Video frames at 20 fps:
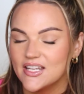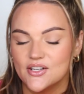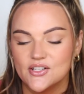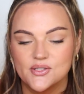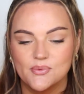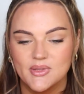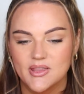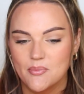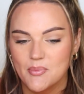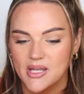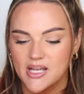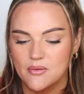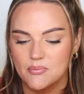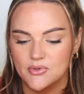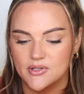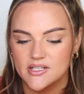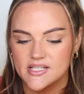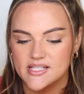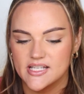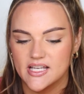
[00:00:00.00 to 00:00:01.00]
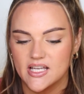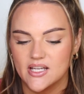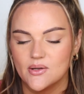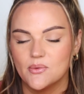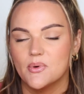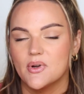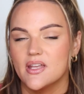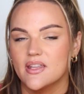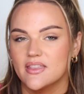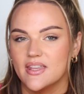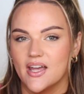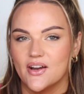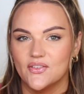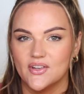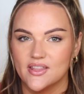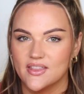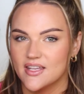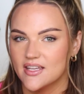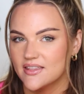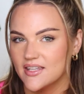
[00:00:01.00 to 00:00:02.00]
Here's what the makeup looks like with
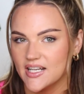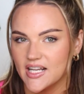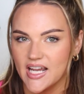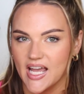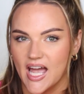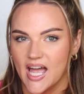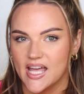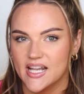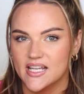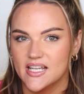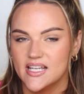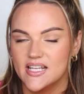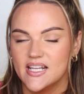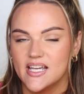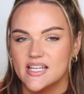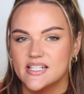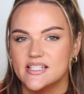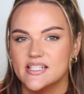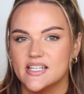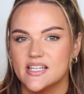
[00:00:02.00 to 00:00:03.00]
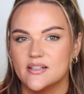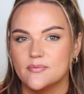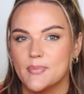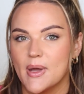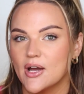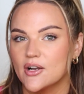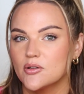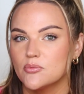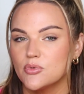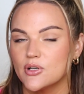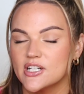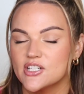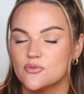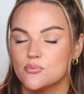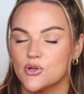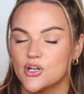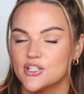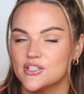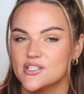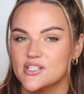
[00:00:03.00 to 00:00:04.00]
everything that I added. I did powder, brush,
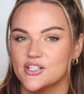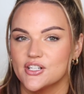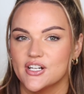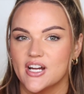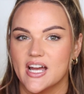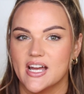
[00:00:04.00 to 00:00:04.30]
bronzer.